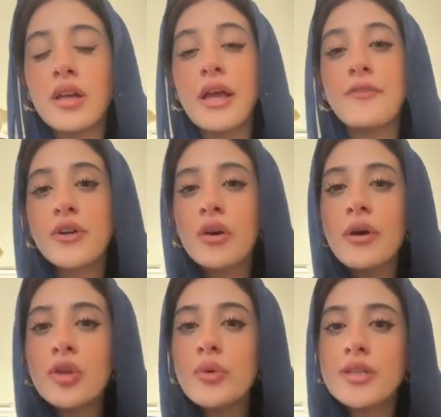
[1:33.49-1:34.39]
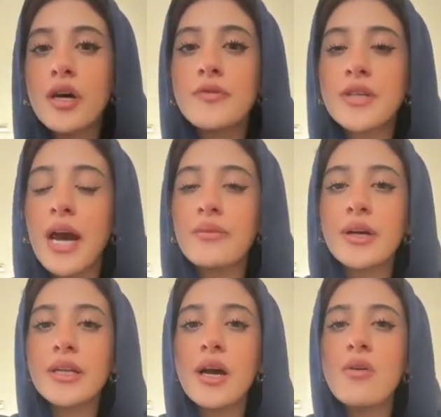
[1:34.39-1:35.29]
If you're going through a tough time
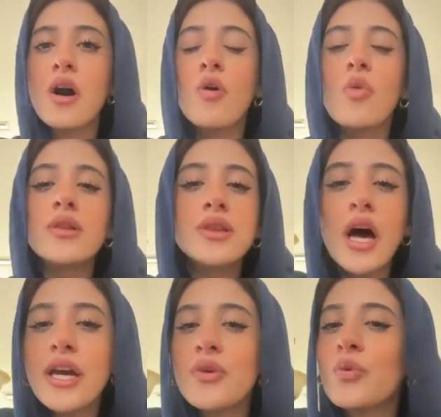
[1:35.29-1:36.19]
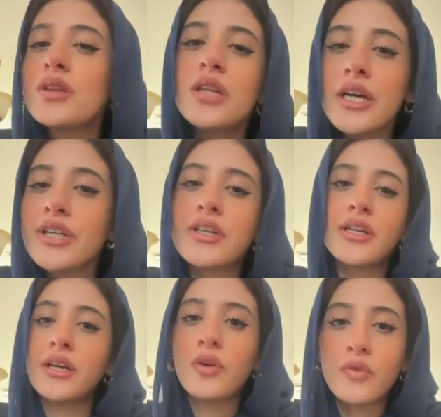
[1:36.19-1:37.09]
right now, wallahi, you're
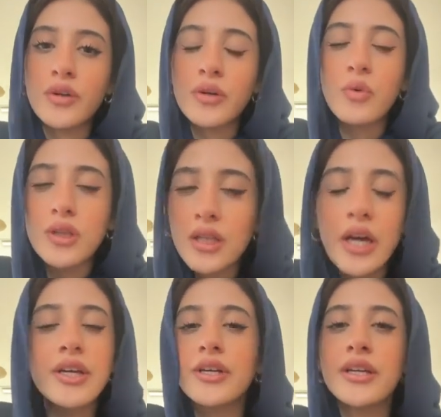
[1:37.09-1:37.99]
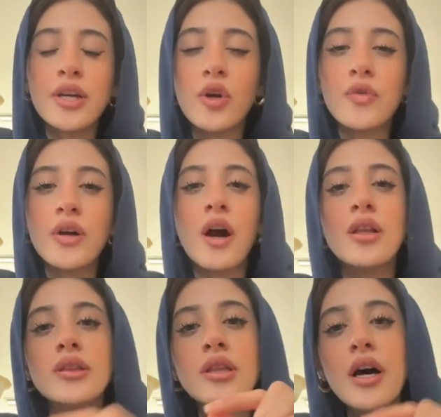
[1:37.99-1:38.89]
gonna get over it. Wallahi, you're gonna get over it.
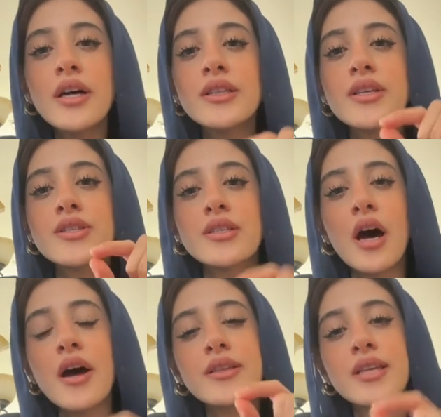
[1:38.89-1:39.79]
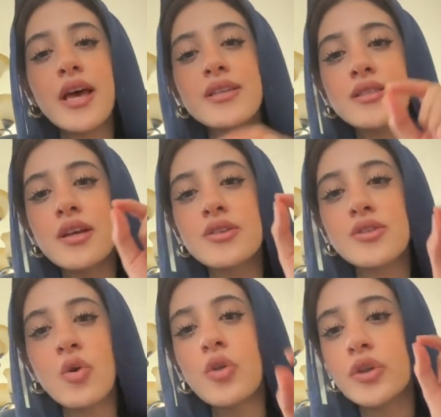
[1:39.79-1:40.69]
Allah does not test a
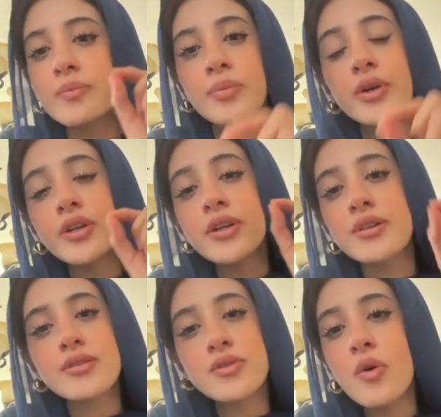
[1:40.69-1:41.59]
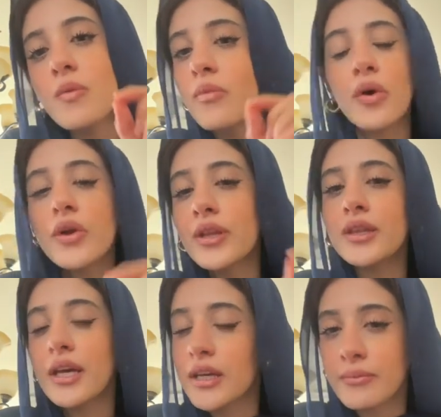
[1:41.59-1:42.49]
soul or burden a soul more than
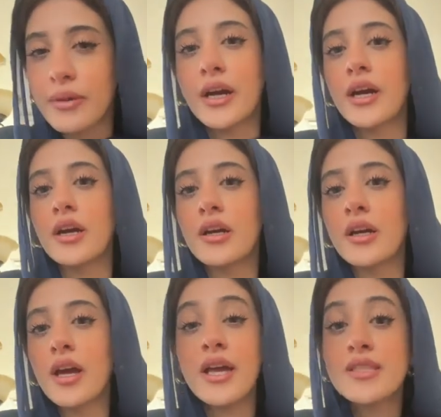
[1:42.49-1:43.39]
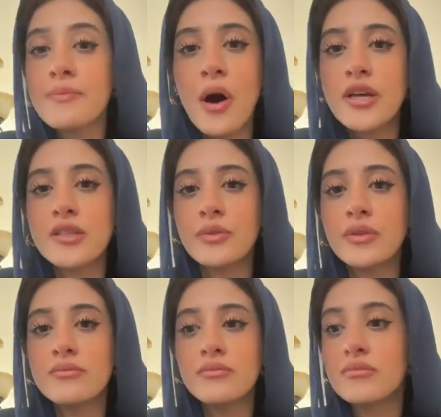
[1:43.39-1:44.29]
they can bear. It's impossible.